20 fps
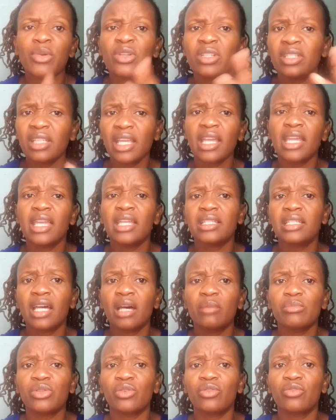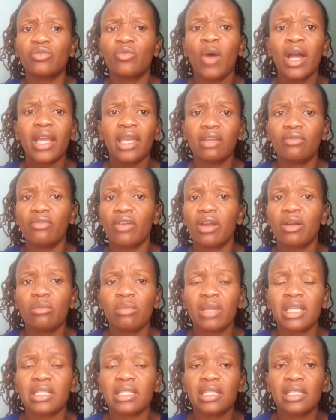not saying in terms of work
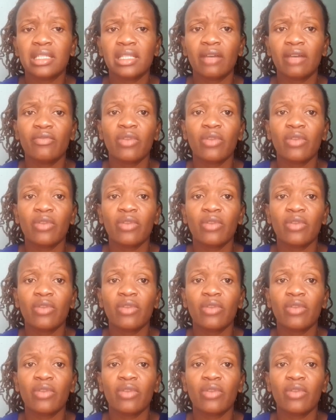environment and stuff.